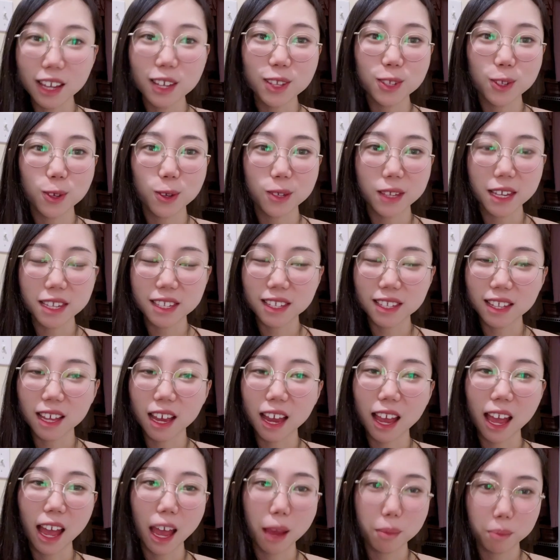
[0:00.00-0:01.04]
So this
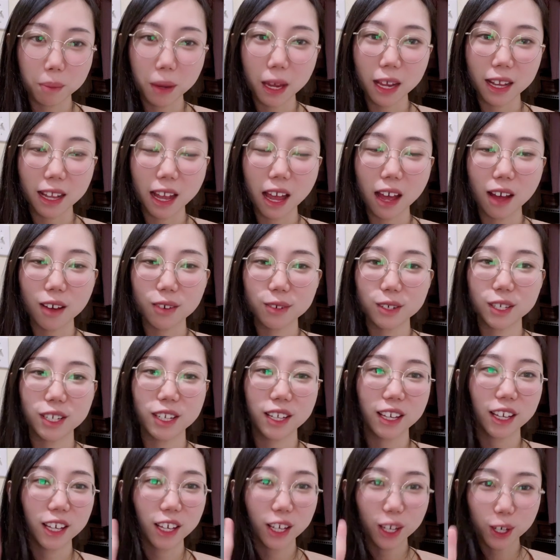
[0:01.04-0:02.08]
time I picked out
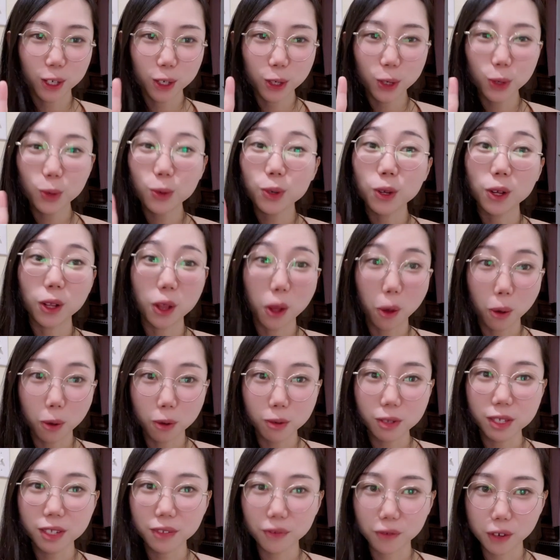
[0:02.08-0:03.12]
two
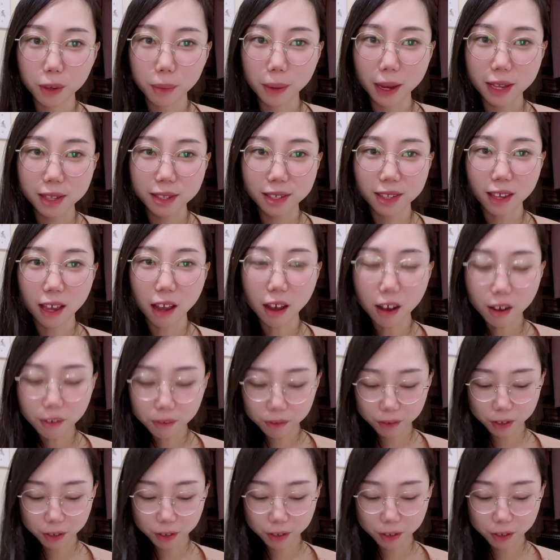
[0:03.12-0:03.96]
clothes for myself.